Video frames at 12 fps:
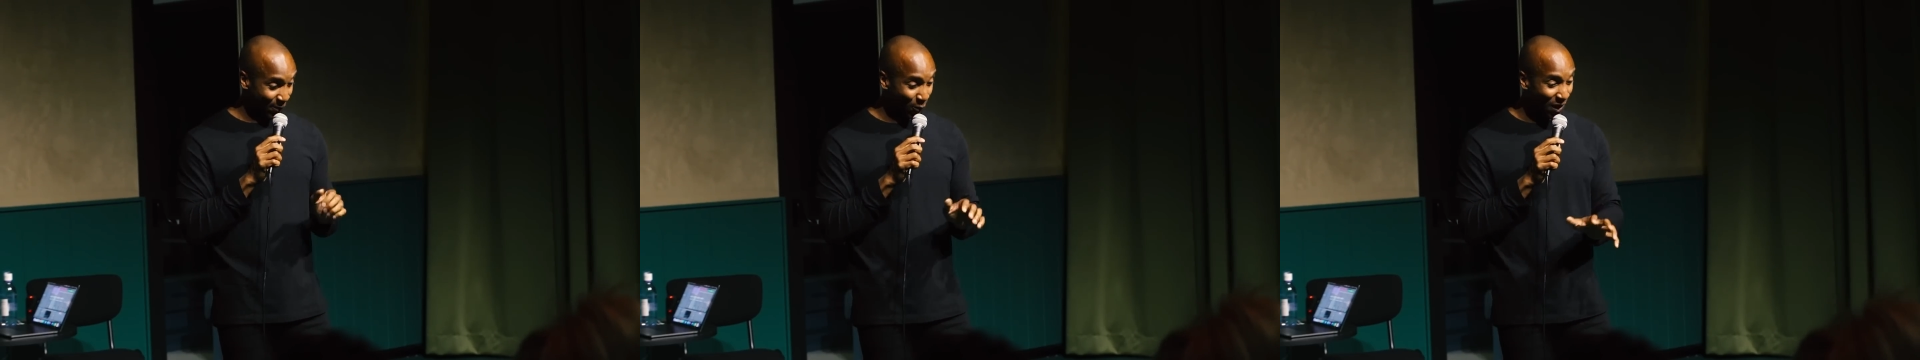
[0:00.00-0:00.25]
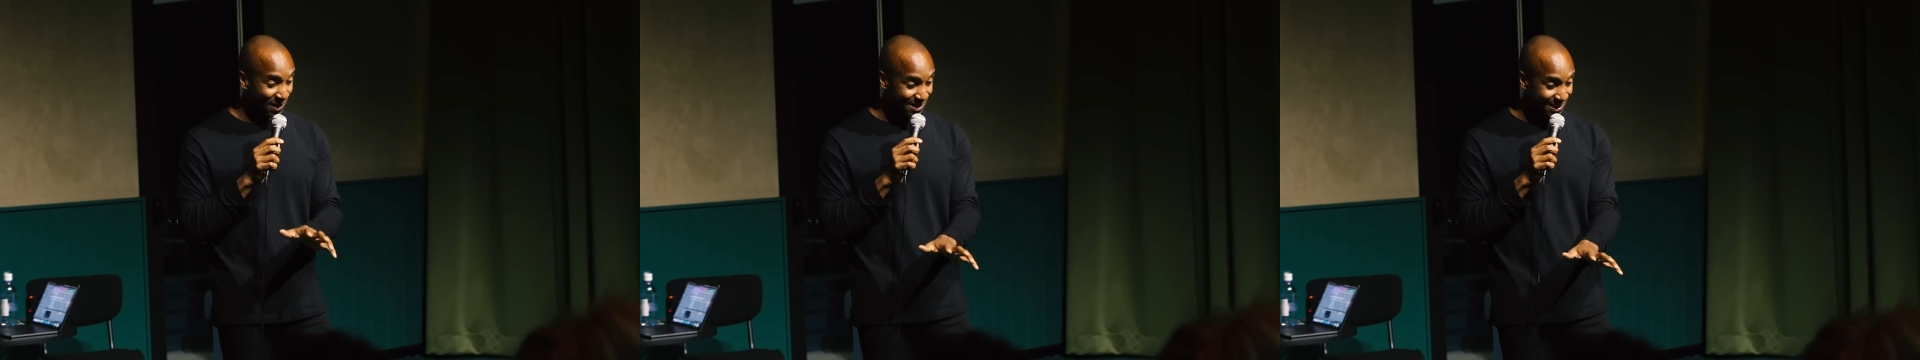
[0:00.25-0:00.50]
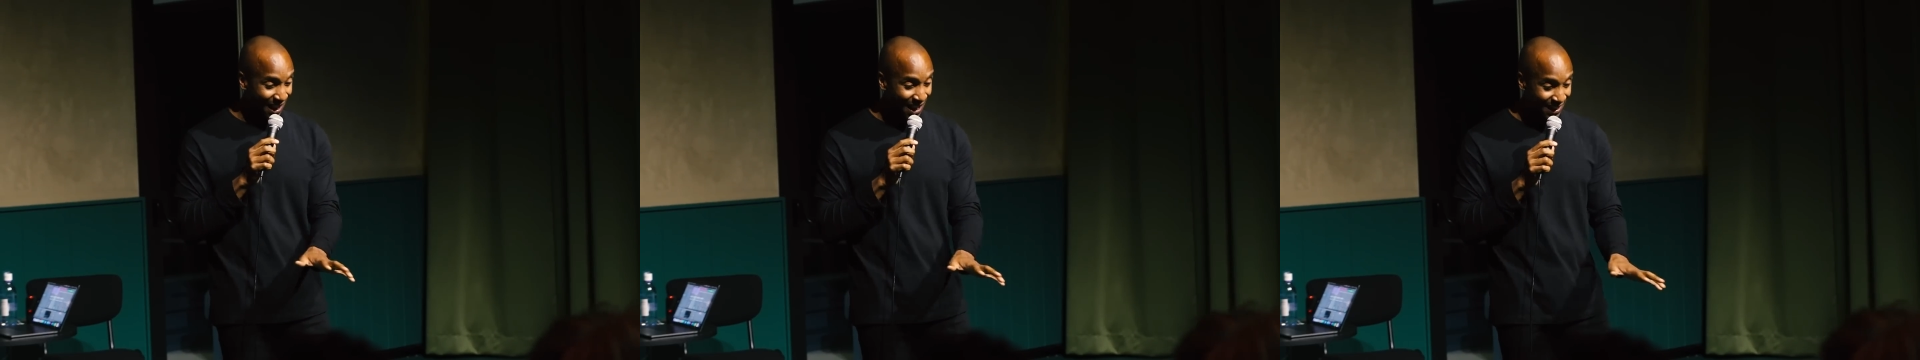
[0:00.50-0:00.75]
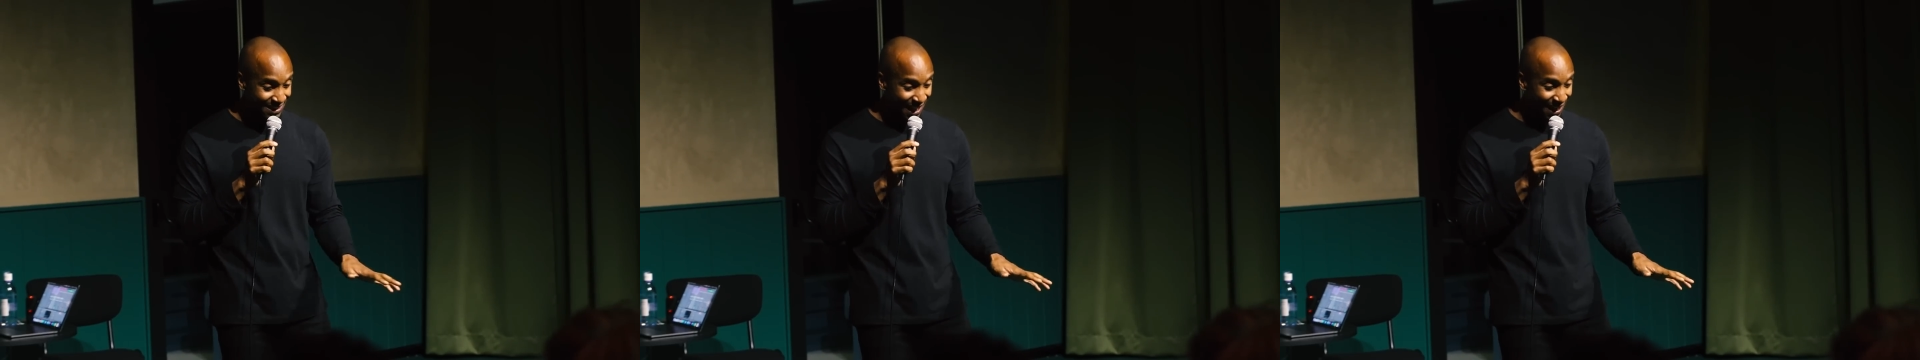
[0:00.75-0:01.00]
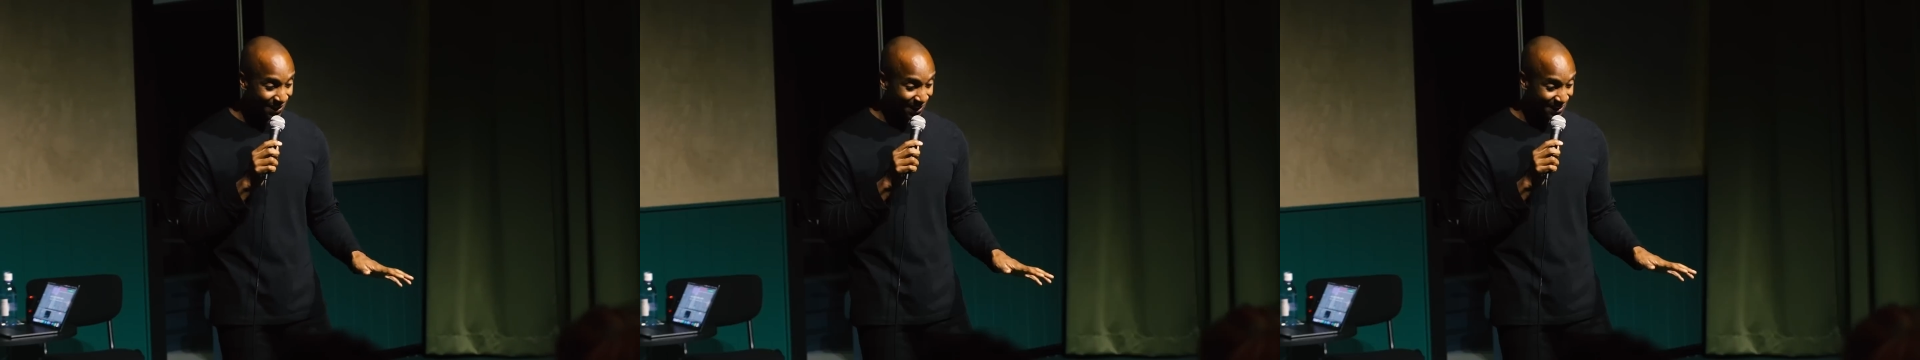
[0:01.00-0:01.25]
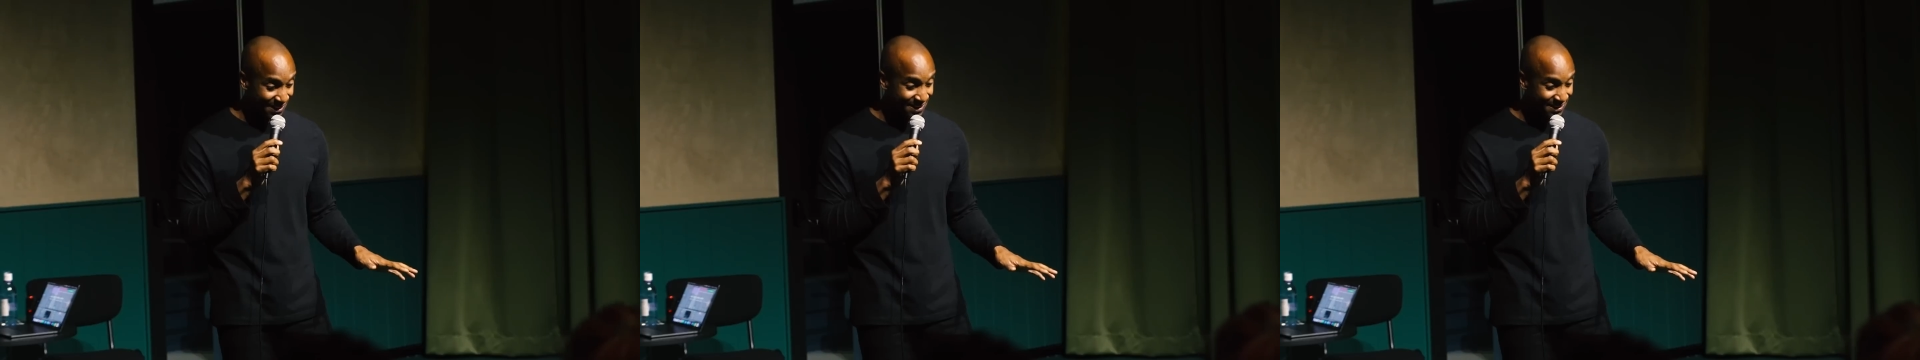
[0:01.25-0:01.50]
while he's lying down on the
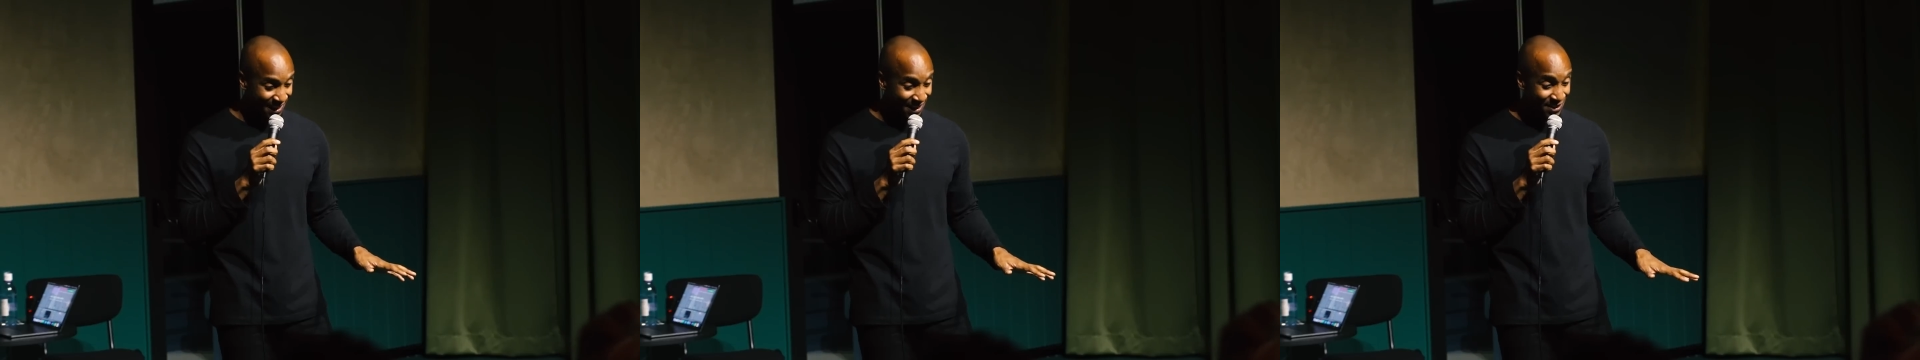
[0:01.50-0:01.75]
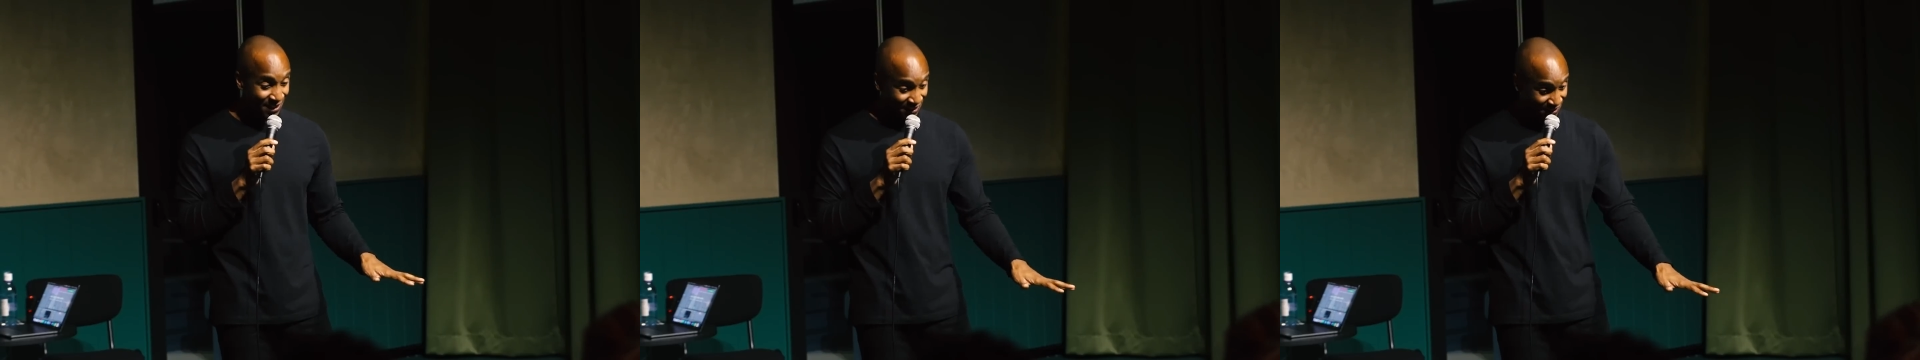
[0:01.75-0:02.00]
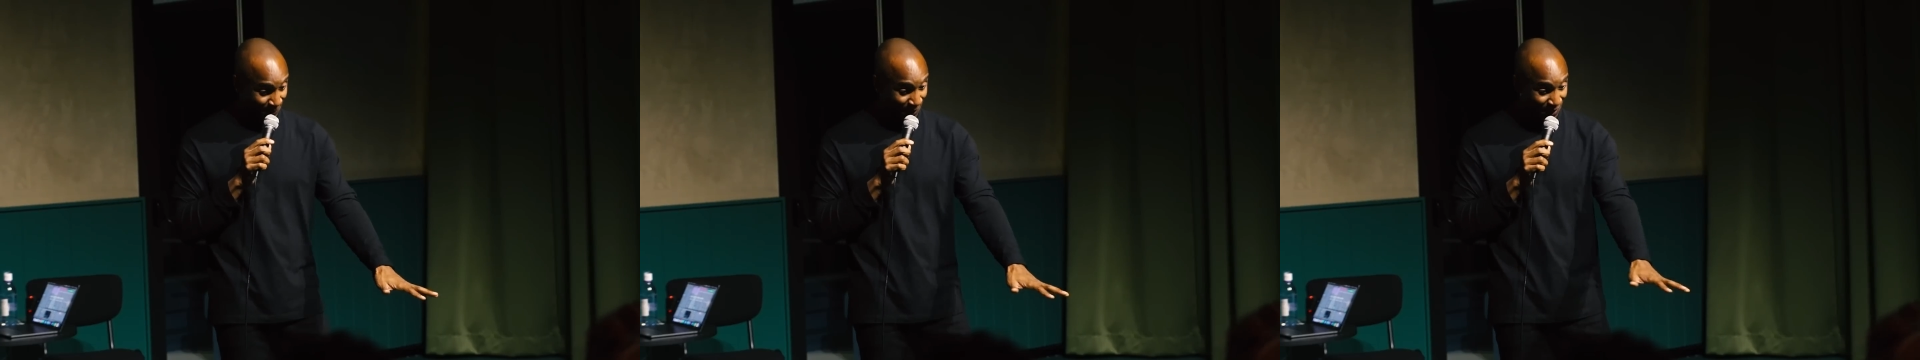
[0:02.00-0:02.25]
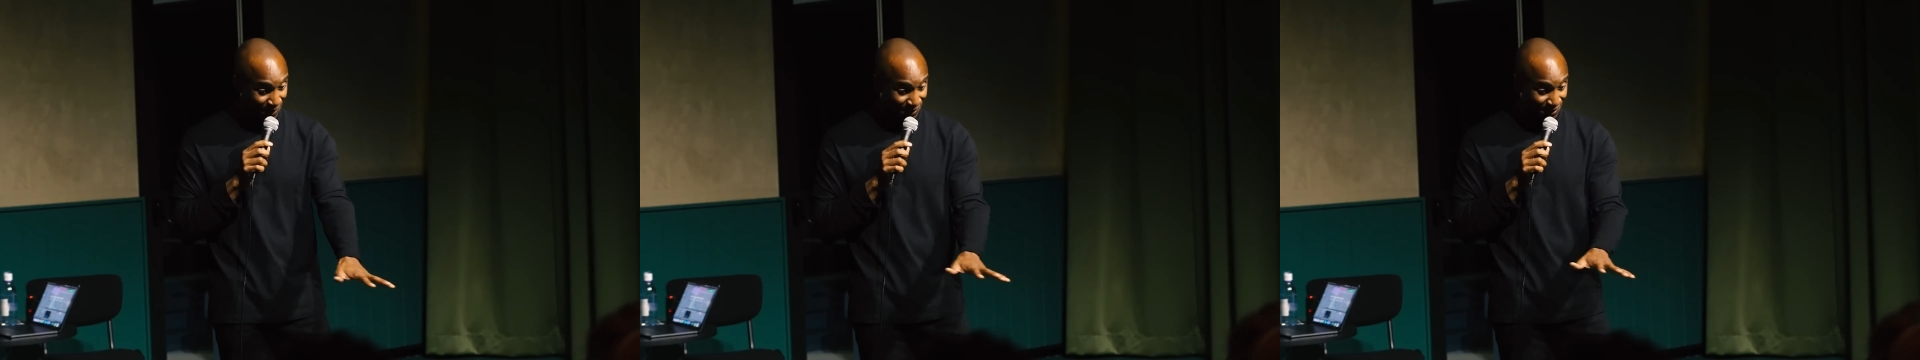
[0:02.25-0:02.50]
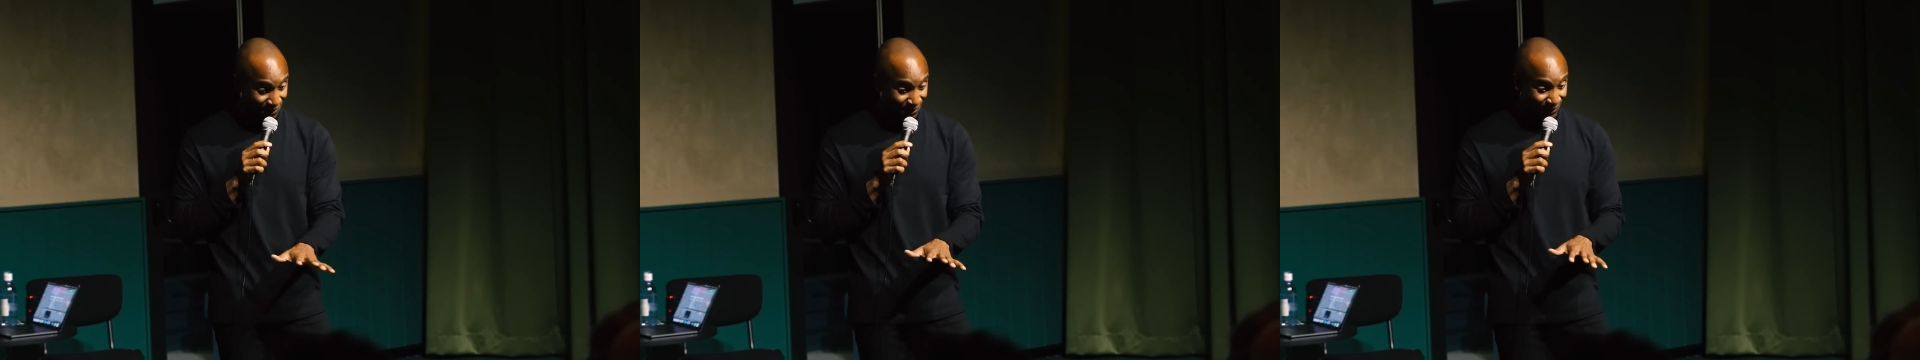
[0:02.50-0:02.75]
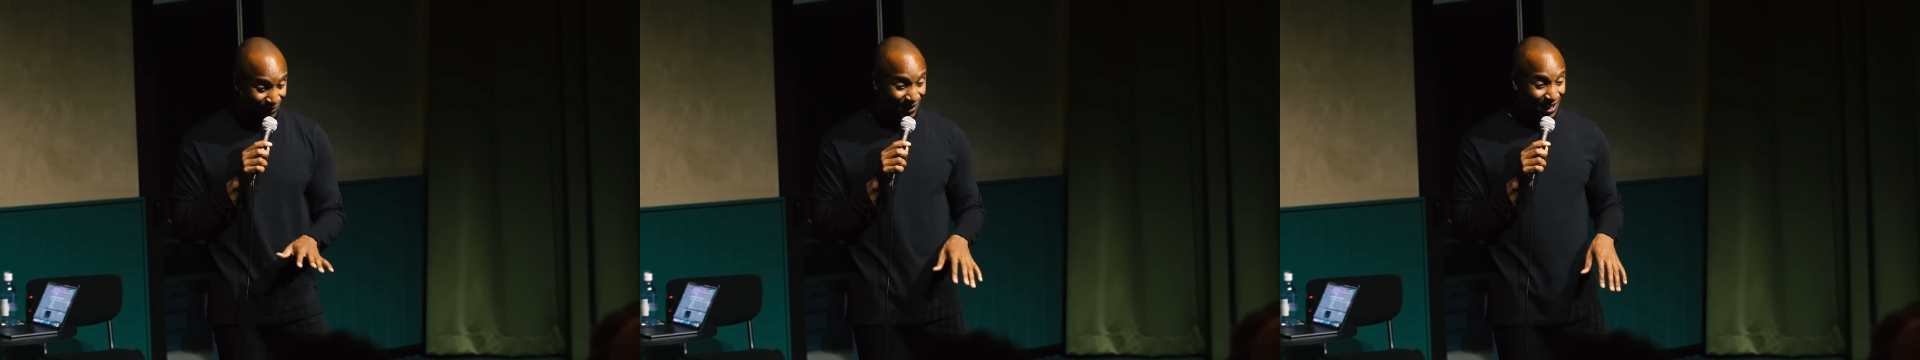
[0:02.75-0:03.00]
stage that's spinning in a
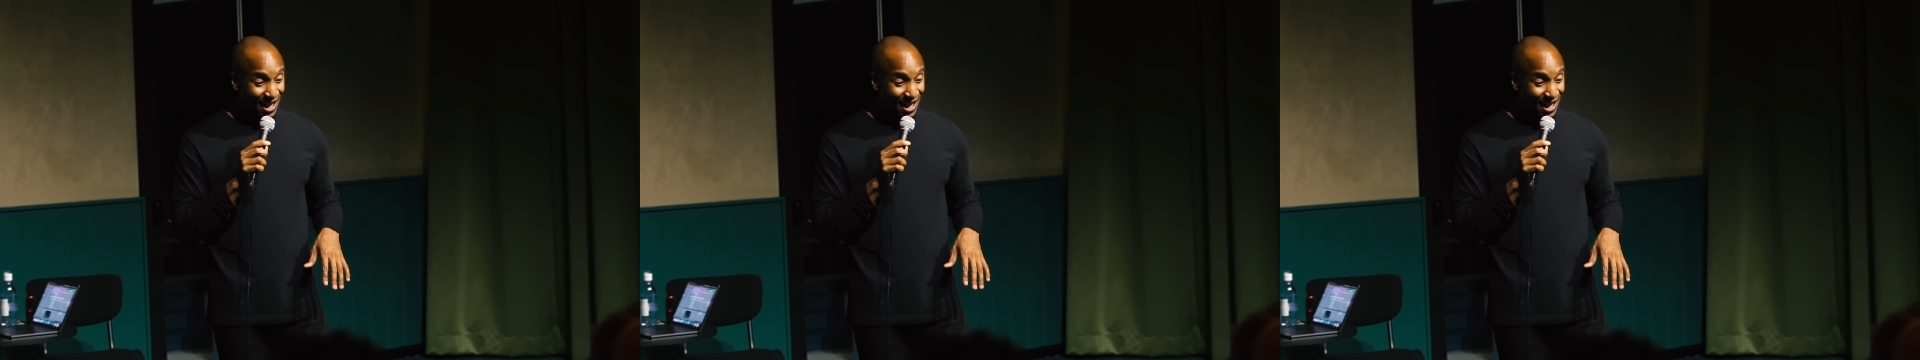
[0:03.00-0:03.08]
circle.